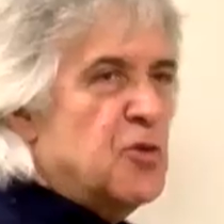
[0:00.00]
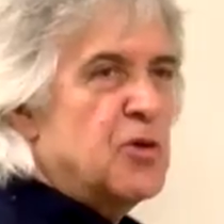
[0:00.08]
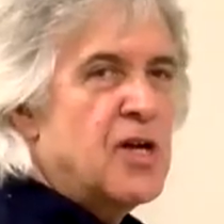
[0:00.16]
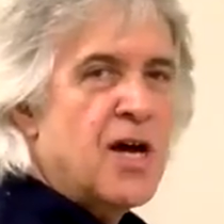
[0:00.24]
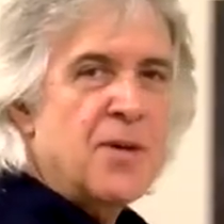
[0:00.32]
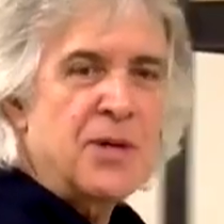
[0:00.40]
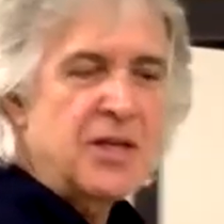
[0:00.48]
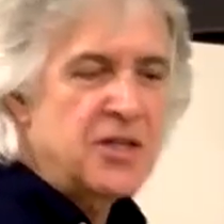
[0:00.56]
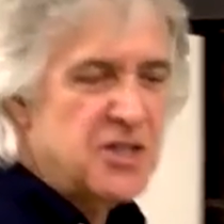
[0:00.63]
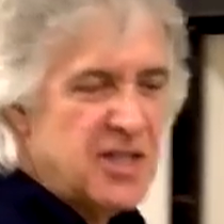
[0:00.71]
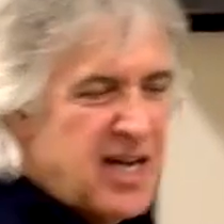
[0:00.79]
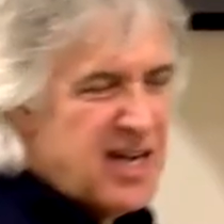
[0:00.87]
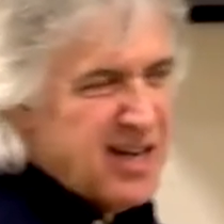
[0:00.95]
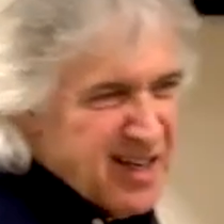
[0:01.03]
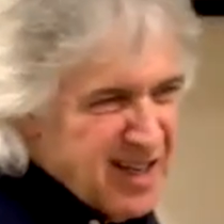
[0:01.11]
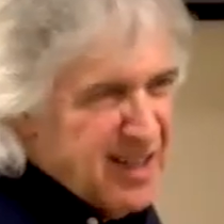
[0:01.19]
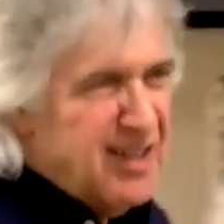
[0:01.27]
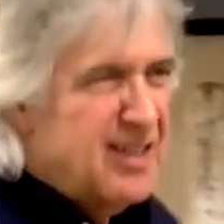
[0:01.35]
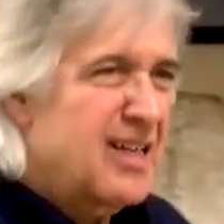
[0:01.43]
who would come in and say,
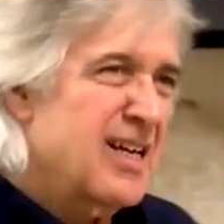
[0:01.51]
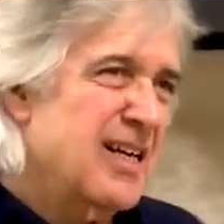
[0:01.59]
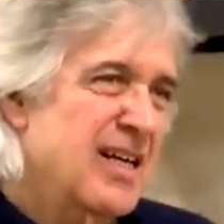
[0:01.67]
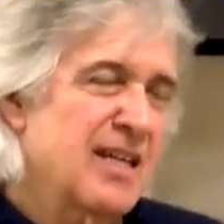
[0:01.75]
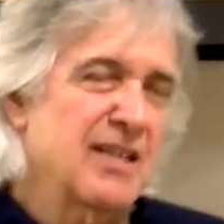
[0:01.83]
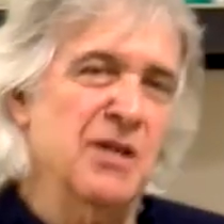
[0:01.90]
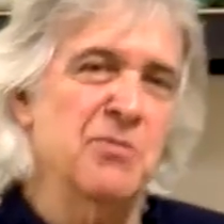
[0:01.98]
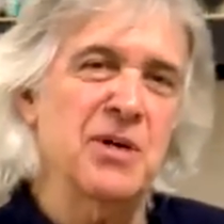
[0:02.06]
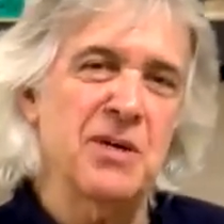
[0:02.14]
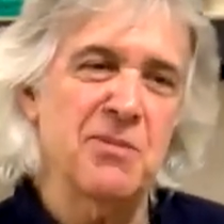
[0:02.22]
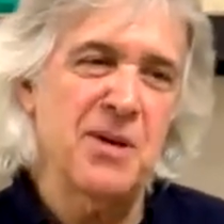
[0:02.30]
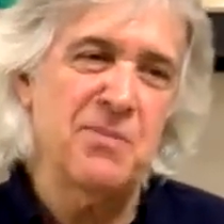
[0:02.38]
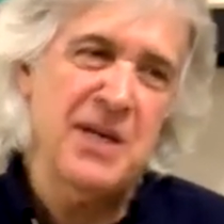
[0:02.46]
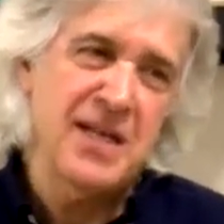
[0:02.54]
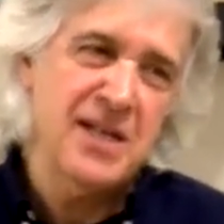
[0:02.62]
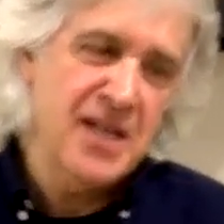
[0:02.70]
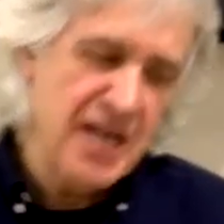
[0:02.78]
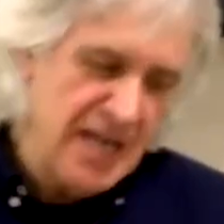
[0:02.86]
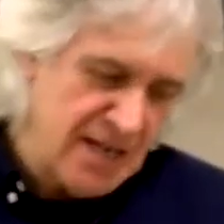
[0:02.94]
can I embed my
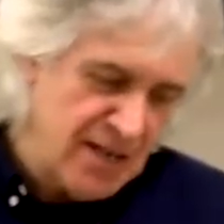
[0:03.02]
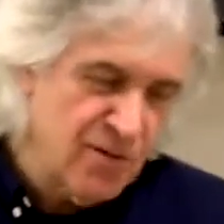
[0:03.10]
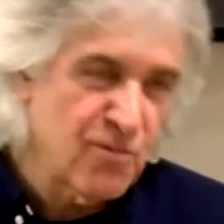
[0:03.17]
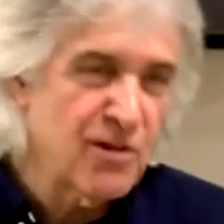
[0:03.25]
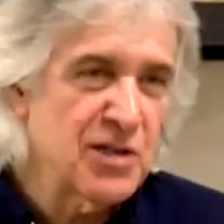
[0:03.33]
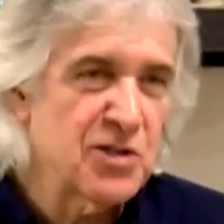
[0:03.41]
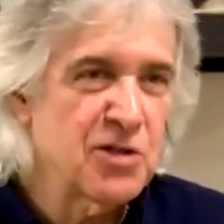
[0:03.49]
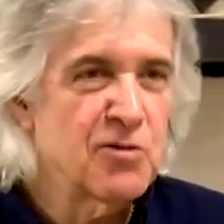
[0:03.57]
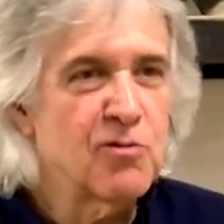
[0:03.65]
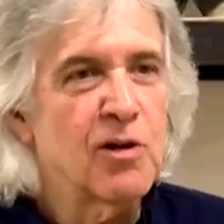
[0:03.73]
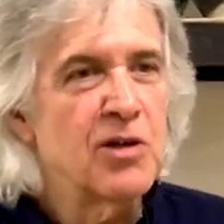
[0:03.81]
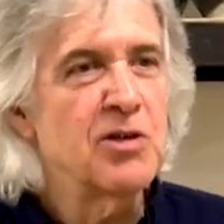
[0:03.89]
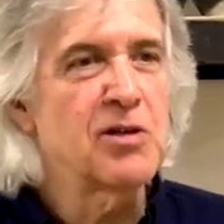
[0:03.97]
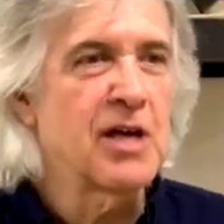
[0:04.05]
pet cat in resin? Well, you